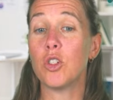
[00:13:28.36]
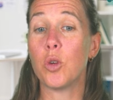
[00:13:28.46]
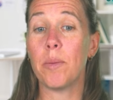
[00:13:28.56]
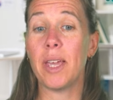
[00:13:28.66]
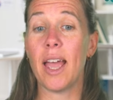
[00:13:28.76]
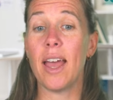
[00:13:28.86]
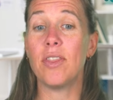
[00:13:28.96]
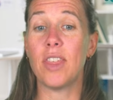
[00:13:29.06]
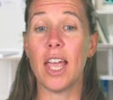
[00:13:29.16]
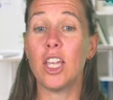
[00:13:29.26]
for joining me,
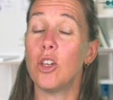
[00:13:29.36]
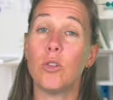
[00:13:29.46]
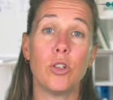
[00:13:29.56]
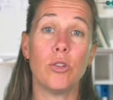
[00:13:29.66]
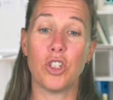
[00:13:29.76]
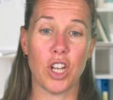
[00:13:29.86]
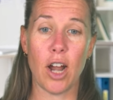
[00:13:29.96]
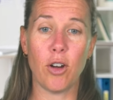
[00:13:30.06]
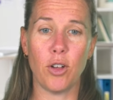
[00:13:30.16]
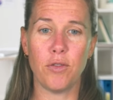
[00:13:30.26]
and thank you to
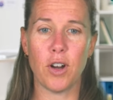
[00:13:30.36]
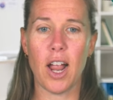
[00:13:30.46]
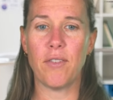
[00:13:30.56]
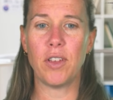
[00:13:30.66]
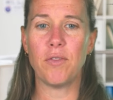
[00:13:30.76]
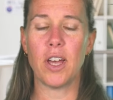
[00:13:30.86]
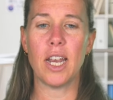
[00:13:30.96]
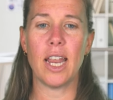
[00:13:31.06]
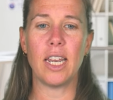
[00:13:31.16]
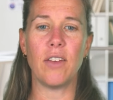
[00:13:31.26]
Sheryl for having fun
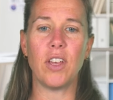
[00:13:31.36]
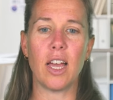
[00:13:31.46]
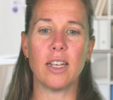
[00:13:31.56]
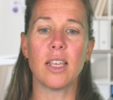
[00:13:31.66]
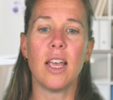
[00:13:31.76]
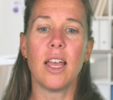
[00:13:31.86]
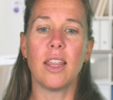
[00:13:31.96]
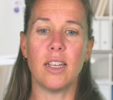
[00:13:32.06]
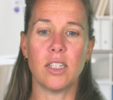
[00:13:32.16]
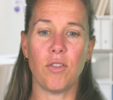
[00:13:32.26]
and giving us
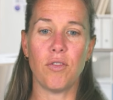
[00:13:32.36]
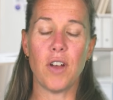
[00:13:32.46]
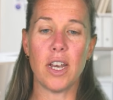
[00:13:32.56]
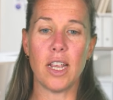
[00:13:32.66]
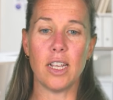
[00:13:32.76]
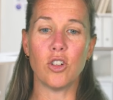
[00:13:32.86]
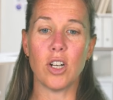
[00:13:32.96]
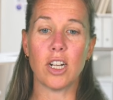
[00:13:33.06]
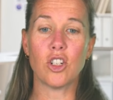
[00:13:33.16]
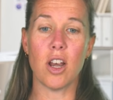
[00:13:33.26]
this fun
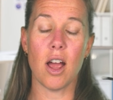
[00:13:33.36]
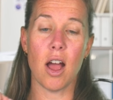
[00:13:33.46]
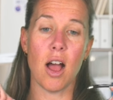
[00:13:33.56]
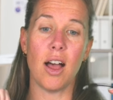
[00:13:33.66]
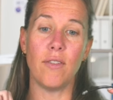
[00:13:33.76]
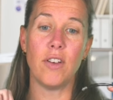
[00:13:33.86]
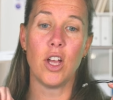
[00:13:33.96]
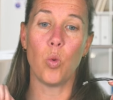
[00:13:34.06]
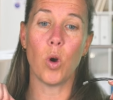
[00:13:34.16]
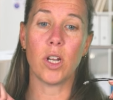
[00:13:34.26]
introduction of
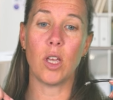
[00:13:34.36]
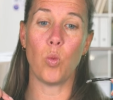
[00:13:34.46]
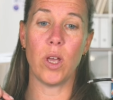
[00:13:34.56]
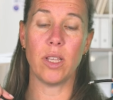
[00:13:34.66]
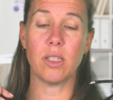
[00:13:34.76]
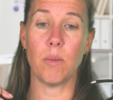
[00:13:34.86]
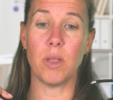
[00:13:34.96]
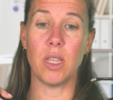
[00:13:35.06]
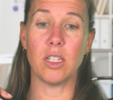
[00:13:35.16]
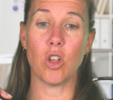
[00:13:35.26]
working with some
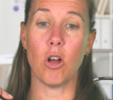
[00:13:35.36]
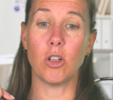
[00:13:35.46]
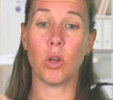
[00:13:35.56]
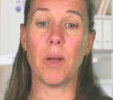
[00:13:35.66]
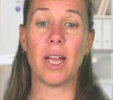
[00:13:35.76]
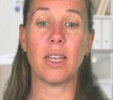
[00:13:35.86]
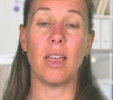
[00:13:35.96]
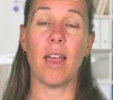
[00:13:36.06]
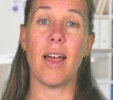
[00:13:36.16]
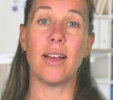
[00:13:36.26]
of this ultra
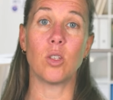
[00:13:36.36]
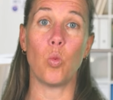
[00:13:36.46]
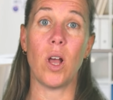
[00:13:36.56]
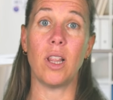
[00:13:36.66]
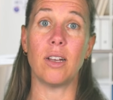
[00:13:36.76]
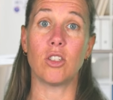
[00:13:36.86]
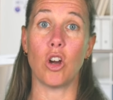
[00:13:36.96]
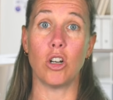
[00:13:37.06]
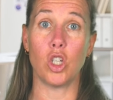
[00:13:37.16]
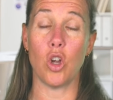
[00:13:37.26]
backing as well as
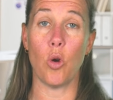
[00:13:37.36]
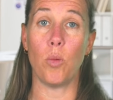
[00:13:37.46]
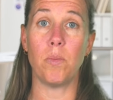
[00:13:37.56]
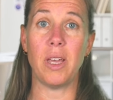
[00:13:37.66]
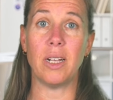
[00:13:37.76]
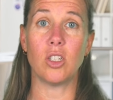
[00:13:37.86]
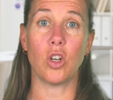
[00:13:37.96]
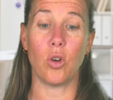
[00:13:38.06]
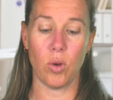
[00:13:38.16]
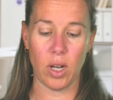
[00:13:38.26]
our dome beads to
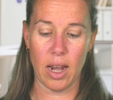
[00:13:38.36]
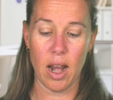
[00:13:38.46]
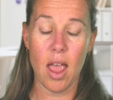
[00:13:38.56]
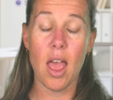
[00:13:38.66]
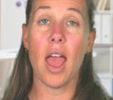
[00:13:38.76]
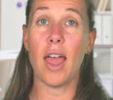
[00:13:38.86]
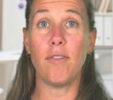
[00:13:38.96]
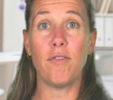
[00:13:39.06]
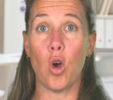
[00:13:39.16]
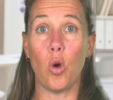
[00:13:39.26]
create a
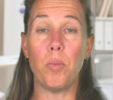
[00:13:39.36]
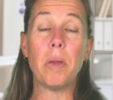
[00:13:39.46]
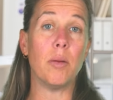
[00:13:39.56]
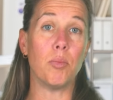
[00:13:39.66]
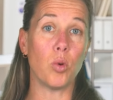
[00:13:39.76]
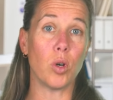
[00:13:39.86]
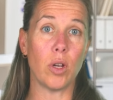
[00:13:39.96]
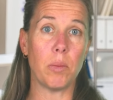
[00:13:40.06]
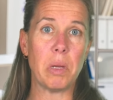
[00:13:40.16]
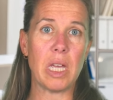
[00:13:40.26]
faux bead
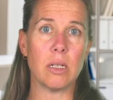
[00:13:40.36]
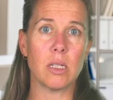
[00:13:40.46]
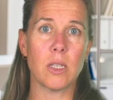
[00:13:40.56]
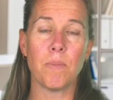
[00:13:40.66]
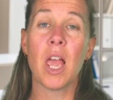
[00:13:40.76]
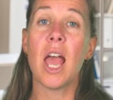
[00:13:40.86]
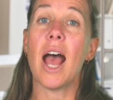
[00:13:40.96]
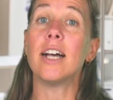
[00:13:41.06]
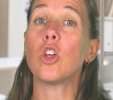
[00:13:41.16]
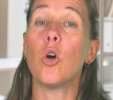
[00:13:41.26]
embroidery piece.
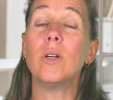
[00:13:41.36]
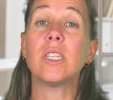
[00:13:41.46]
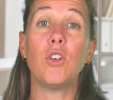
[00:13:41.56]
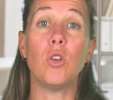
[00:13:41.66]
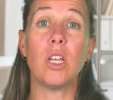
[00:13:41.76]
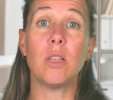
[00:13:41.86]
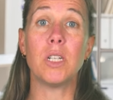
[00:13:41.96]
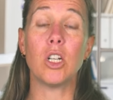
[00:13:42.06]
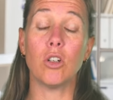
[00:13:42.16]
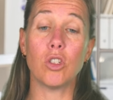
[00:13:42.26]
As always, if you need the
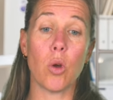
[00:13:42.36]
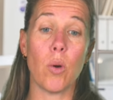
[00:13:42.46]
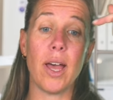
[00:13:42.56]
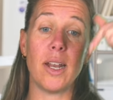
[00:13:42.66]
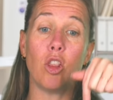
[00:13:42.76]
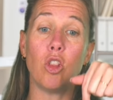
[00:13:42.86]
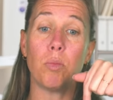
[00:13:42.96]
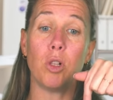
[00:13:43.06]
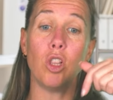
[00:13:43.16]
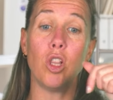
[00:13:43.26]
materials, go ahead and look
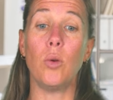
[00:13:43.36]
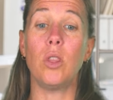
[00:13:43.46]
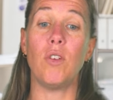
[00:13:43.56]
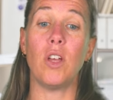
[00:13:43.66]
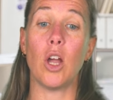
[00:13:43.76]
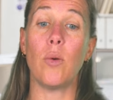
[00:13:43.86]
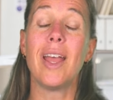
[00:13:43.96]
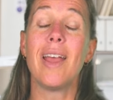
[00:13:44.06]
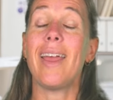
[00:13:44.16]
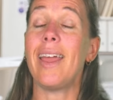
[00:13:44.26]
below the video
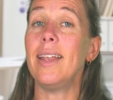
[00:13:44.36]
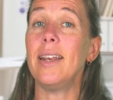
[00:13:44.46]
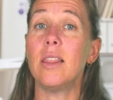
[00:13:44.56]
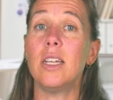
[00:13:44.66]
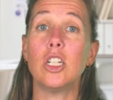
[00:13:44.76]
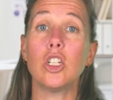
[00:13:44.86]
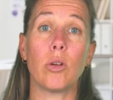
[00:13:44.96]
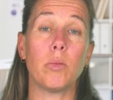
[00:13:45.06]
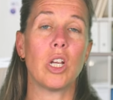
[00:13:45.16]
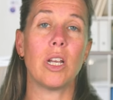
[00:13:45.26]
in the
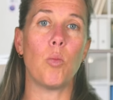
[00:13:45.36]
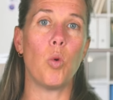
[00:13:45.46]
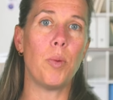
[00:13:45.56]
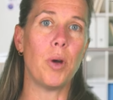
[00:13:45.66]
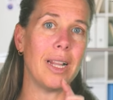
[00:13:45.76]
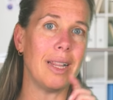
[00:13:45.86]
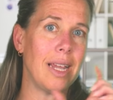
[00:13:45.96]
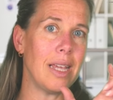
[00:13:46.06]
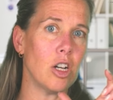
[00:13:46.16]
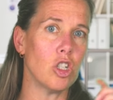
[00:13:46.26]
description, and we'll put a
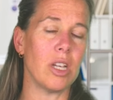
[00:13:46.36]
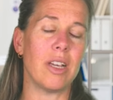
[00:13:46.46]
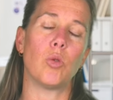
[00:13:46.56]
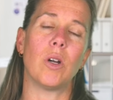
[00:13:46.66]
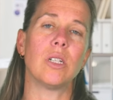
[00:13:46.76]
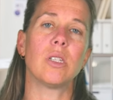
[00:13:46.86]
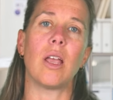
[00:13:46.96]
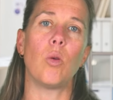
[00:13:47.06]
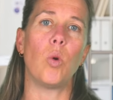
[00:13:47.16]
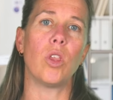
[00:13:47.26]
link there to get to our
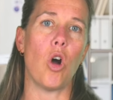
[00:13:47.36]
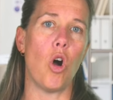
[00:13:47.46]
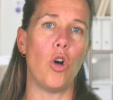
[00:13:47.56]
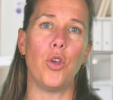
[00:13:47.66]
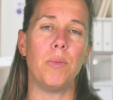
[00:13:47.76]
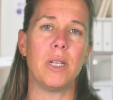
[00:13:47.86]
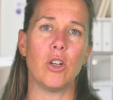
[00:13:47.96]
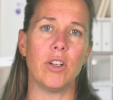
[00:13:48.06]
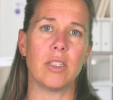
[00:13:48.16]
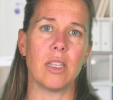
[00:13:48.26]
site with all the
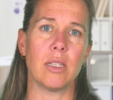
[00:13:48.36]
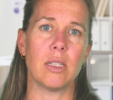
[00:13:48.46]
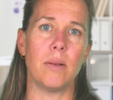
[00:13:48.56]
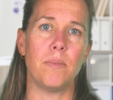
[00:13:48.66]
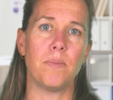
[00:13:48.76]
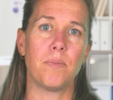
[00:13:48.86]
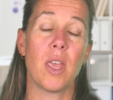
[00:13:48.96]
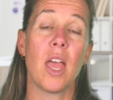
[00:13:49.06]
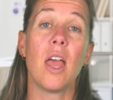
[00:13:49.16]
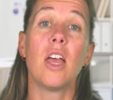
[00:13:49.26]
materials listed.
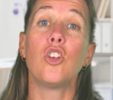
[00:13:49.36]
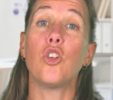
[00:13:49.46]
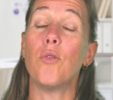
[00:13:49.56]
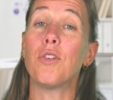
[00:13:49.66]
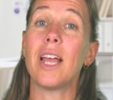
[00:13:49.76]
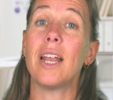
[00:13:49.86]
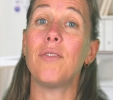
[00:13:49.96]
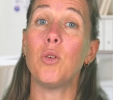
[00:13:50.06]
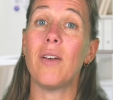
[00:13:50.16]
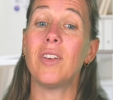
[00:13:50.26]
Don't forget, if
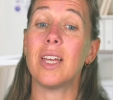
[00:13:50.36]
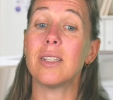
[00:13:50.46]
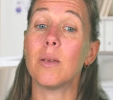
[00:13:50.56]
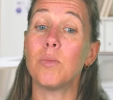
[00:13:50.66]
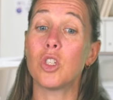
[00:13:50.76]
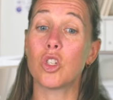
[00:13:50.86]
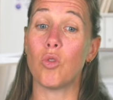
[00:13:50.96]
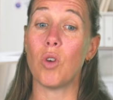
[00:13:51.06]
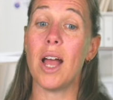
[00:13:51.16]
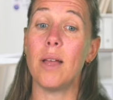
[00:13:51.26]
you haven't yet,
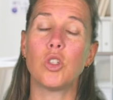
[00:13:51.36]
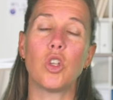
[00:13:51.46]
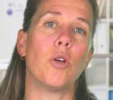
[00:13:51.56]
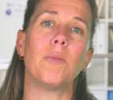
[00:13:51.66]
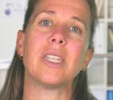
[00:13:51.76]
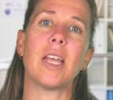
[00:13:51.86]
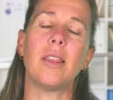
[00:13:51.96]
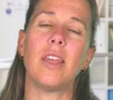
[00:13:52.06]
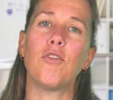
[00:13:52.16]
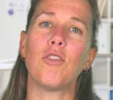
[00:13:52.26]
subscribe so you don't miss
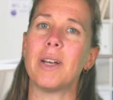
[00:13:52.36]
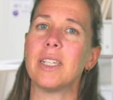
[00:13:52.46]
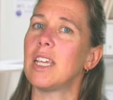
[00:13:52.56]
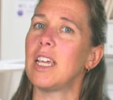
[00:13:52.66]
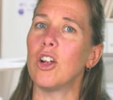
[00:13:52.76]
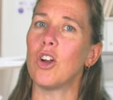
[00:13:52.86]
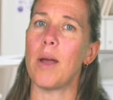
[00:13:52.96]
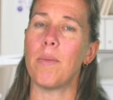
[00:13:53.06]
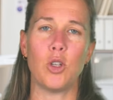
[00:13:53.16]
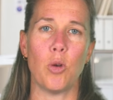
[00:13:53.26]
anything from us here
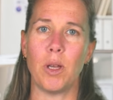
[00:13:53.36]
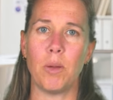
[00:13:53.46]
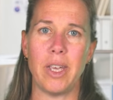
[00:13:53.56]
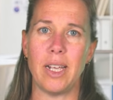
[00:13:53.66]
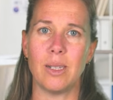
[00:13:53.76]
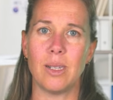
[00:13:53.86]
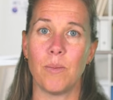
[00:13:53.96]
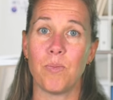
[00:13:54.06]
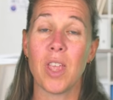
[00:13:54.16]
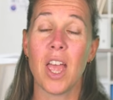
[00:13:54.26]
at Potomac Beads.
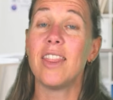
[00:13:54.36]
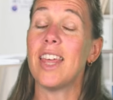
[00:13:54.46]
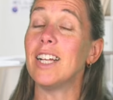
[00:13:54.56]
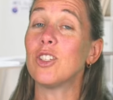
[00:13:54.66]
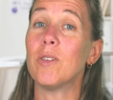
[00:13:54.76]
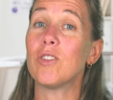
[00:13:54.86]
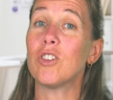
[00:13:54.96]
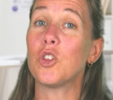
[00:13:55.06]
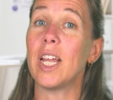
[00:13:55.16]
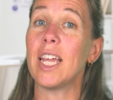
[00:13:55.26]
Thanks so much for
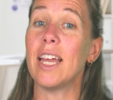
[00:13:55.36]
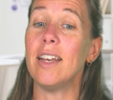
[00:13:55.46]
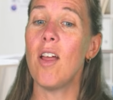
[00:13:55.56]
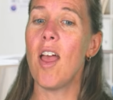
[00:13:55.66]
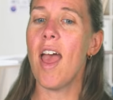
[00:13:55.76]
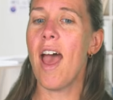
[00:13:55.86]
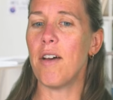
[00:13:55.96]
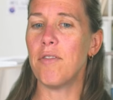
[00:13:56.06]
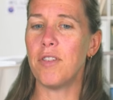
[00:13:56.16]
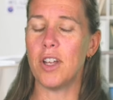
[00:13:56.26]
joining in.
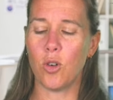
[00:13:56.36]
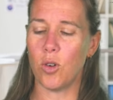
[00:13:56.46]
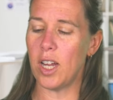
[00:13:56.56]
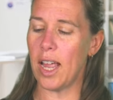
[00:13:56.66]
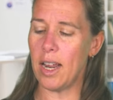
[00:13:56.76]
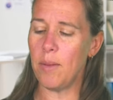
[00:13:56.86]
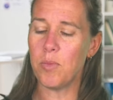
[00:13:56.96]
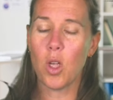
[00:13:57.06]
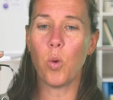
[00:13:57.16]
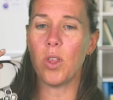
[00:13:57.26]
Have fun creating
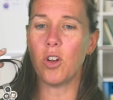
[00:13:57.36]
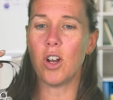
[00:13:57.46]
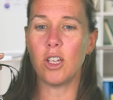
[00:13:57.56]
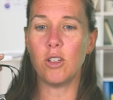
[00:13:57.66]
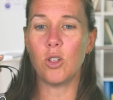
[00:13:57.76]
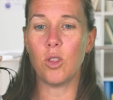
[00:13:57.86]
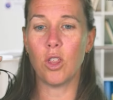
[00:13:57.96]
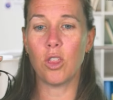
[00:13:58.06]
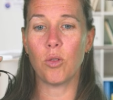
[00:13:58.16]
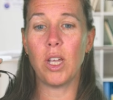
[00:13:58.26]
whether or not you do the
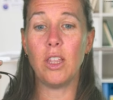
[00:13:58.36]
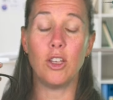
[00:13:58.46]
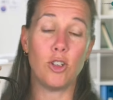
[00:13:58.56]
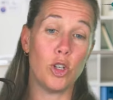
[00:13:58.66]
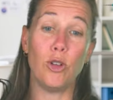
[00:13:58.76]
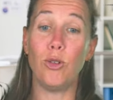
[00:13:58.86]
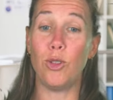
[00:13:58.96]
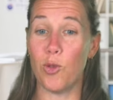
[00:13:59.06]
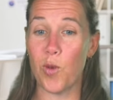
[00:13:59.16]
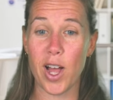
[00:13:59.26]
three, the two,
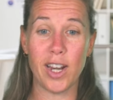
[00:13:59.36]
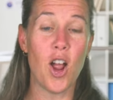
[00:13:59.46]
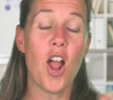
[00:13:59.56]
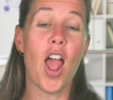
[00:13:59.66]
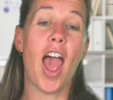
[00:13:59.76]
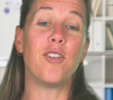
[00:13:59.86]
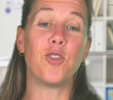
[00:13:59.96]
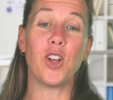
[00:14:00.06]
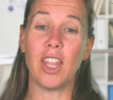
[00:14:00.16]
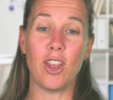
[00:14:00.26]
the one, and
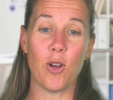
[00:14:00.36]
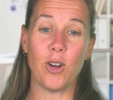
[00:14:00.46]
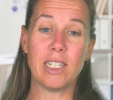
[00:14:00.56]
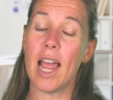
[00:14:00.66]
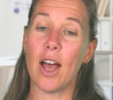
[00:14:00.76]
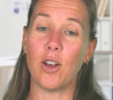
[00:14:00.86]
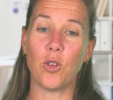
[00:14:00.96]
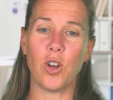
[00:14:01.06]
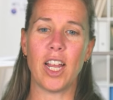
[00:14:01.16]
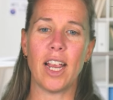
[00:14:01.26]
really go to town
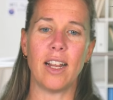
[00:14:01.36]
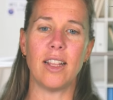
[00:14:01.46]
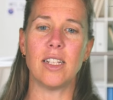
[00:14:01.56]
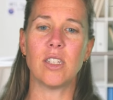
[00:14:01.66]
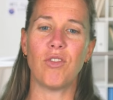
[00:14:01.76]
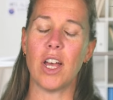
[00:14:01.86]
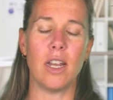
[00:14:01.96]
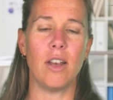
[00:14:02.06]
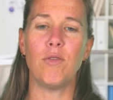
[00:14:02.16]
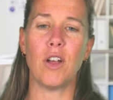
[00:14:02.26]
creating these fun
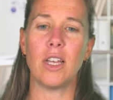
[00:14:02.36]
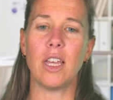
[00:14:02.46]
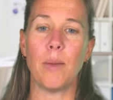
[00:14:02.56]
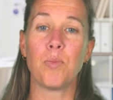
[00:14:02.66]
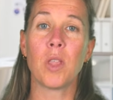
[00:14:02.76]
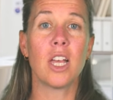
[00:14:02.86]
and funky